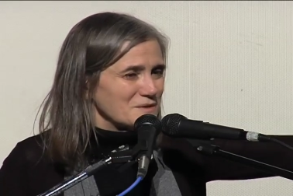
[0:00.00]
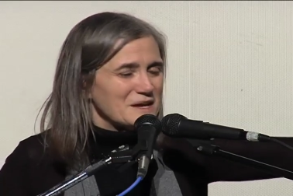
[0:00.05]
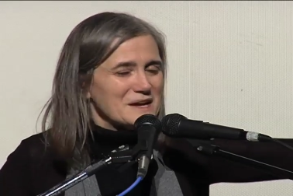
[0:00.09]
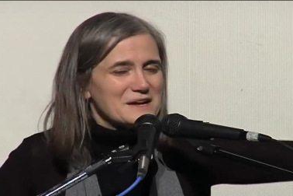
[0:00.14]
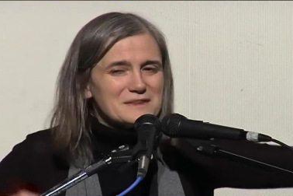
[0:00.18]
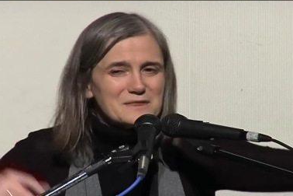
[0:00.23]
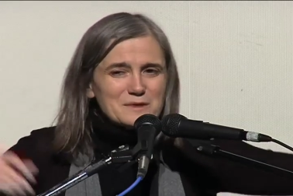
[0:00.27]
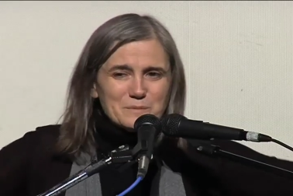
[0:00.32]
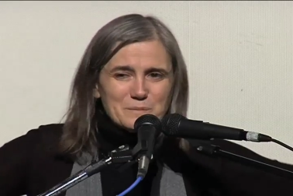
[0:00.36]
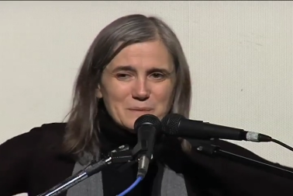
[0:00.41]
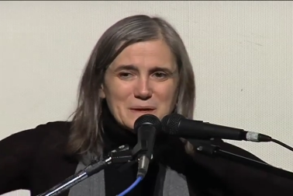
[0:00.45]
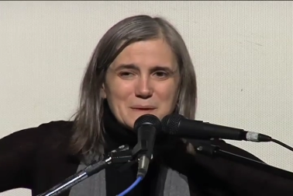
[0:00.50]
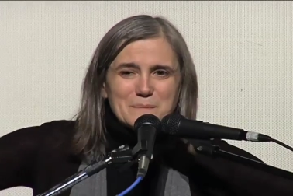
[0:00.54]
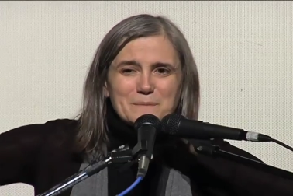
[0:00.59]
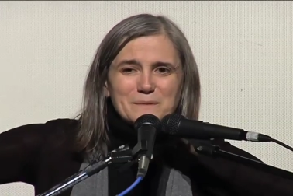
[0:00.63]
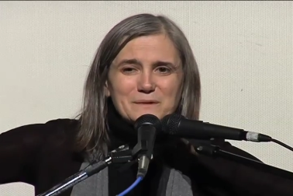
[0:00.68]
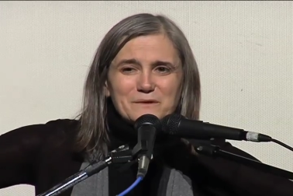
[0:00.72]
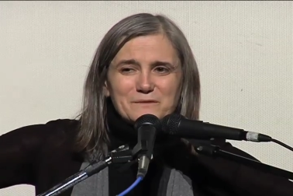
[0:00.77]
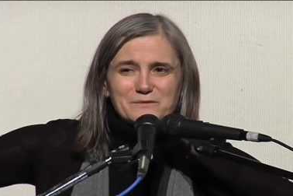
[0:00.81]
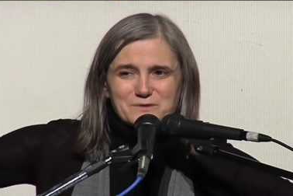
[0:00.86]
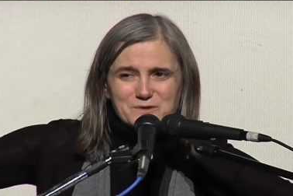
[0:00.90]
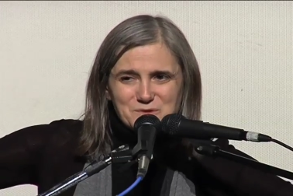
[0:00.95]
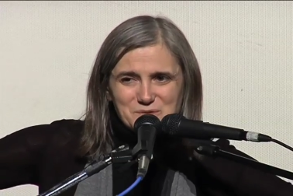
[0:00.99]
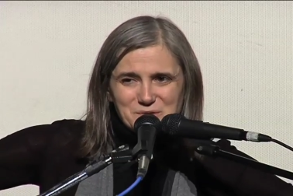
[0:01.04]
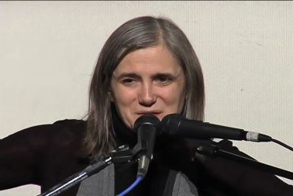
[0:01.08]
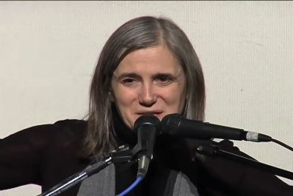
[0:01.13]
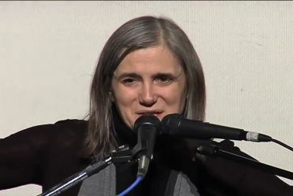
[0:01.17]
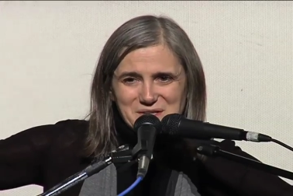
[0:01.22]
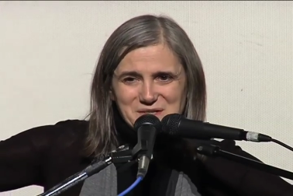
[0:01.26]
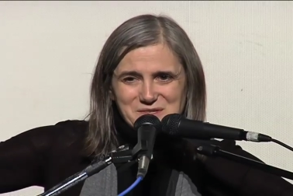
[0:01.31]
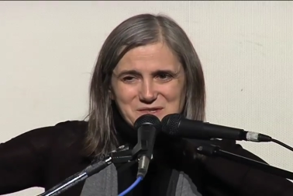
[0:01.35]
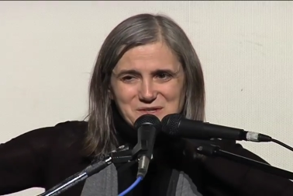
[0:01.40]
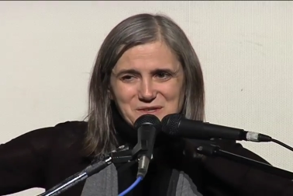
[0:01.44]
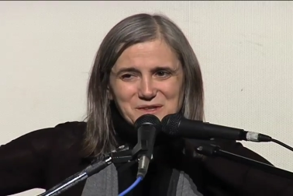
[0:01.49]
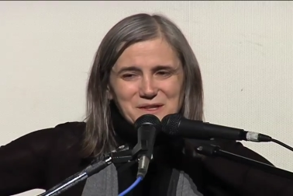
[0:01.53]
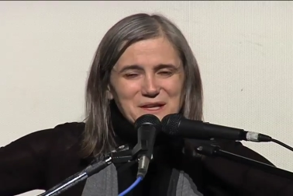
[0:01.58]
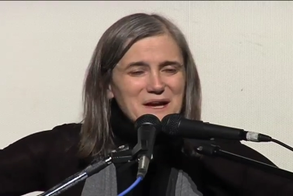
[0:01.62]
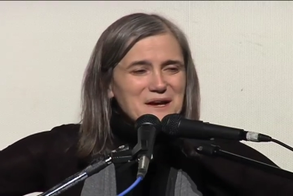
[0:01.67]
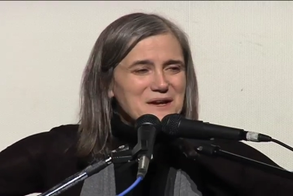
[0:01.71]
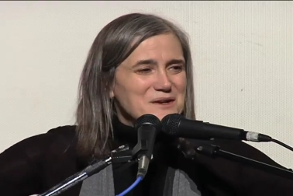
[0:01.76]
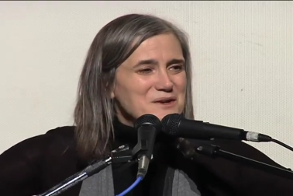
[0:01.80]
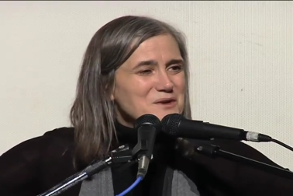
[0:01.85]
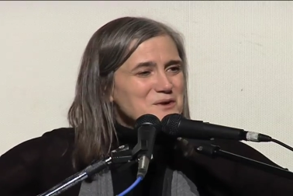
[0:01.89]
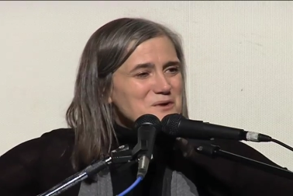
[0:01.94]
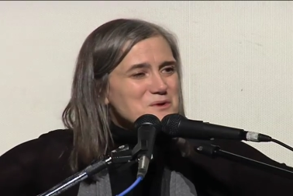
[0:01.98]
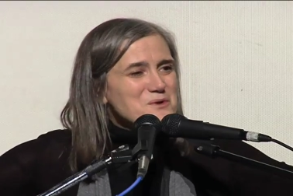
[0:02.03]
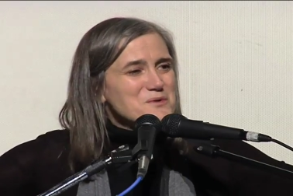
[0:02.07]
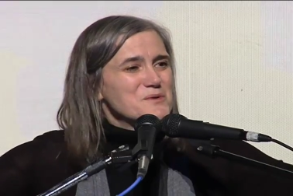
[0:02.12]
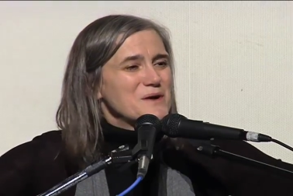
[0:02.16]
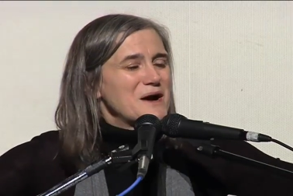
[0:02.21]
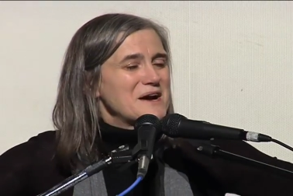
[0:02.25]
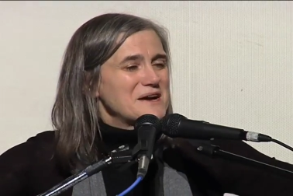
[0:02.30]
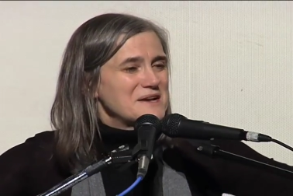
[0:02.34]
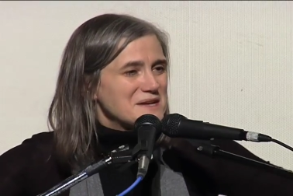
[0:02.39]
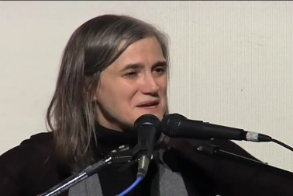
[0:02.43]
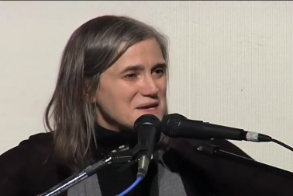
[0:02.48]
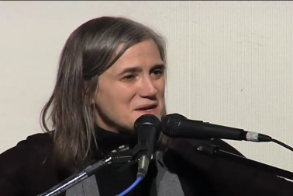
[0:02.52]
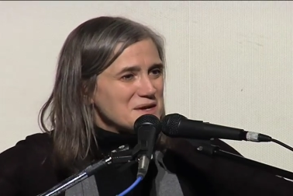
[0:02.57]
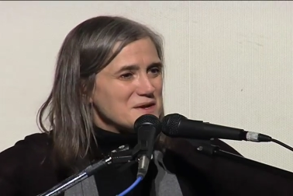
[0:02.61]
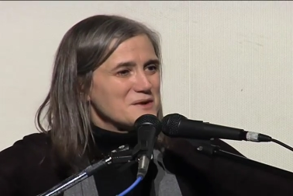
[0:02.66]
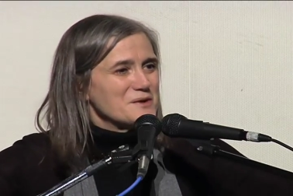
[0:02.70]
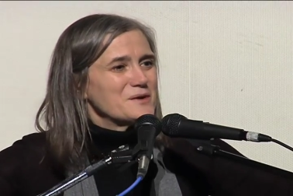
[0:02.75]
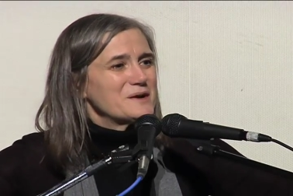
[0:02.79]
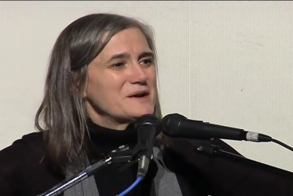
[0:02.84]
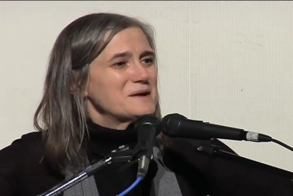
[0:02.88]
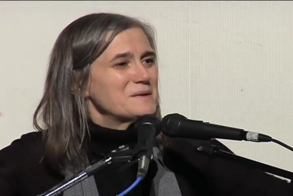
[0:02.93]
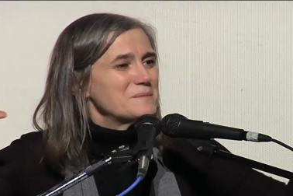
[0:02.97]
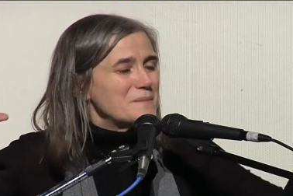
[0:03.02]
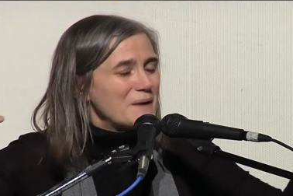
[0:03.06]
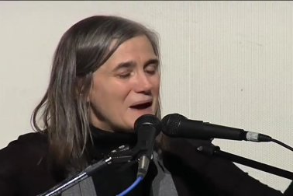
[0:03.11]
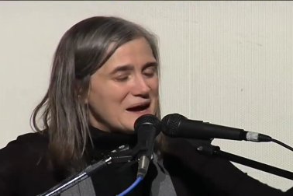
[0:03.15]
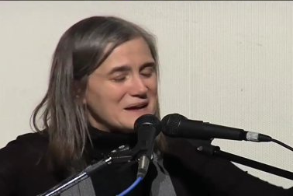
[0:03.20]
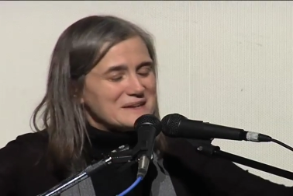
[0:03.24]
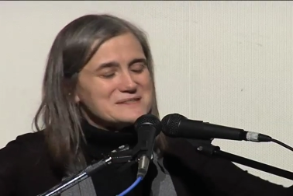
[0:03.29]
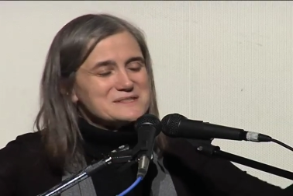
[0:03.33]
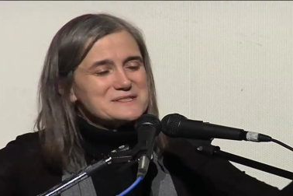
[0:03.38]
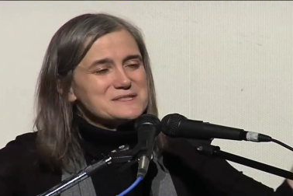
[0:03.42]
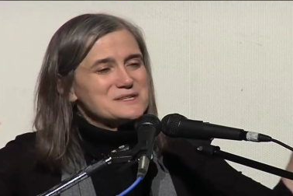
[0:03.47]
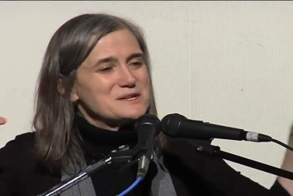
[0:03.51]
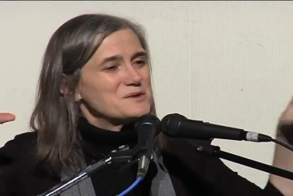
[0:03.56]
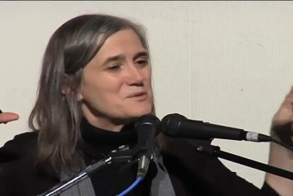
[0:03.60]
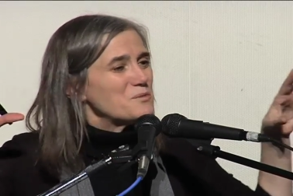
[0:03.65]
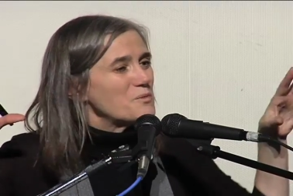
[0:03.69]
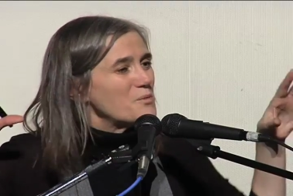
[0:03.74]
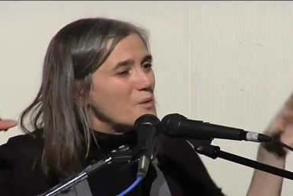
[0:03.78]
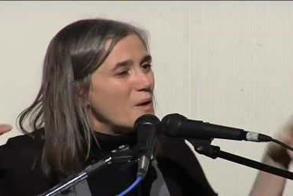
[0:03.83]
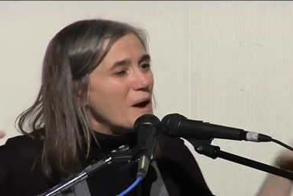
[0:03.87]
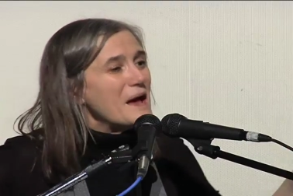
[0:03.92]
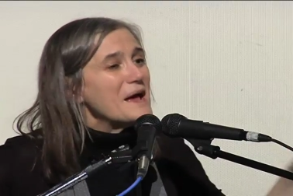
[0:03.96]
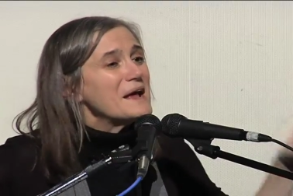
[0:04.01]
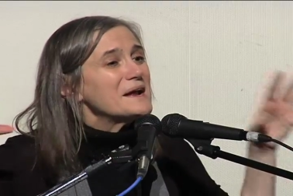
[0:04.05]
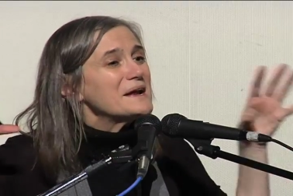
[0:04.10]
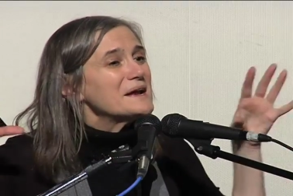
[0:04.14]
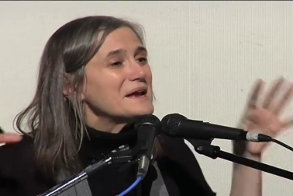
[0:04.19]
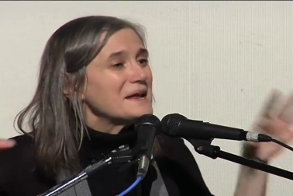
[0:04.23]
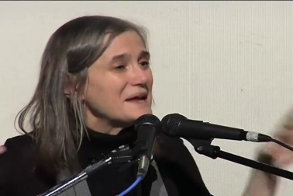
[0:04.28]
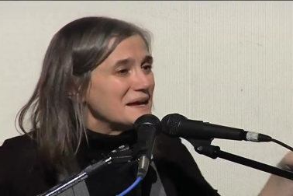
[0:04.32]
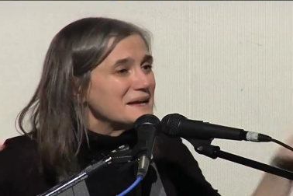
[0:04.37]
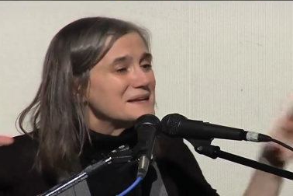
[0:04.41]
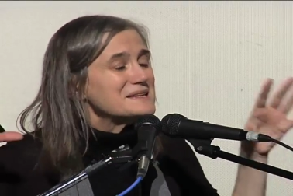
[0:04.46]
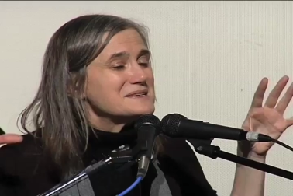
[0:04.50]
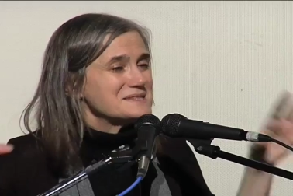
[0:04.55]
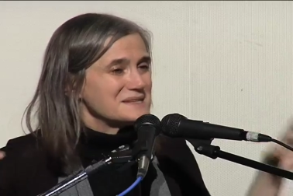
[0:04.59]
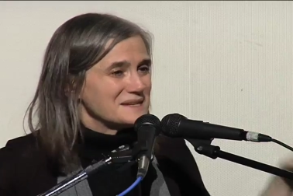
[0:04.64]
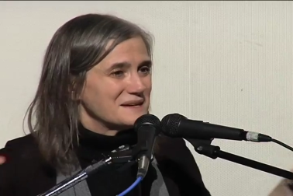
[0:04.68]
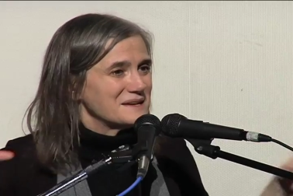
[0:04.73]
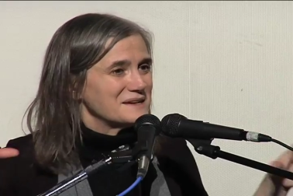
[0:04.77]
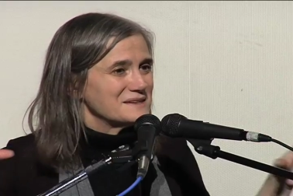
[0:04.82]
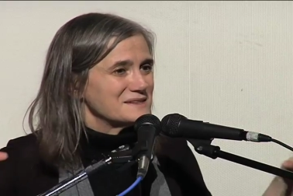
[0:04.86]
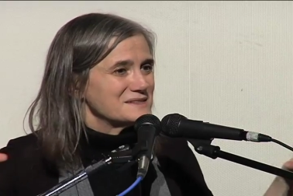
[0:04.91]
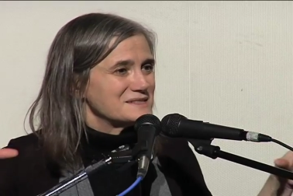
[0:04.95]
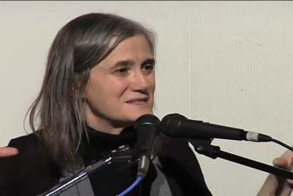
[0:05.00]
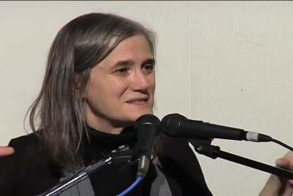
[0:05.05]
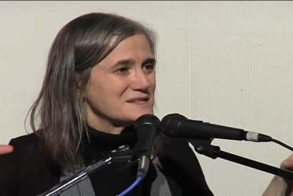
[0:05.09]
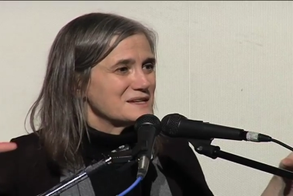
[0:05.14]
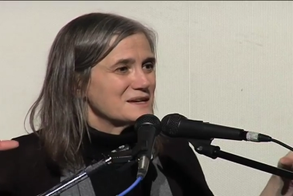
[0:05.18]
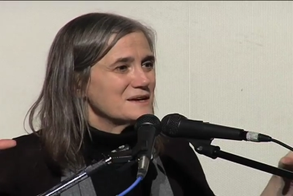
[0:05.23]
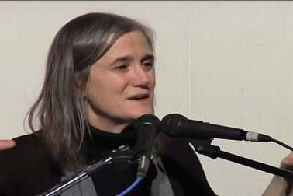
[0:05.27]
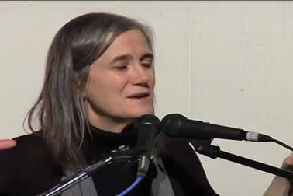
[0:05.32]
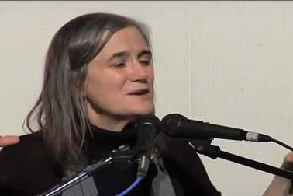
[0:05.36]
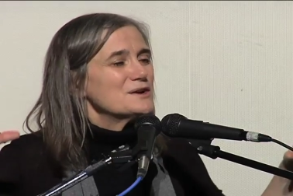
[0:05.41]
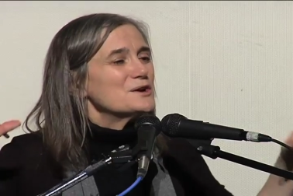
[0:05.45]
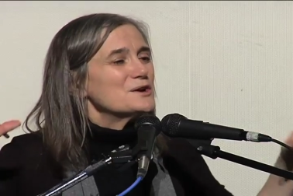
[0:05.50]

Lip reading: like the people of Tunisia, like you right here in Madison, when it does,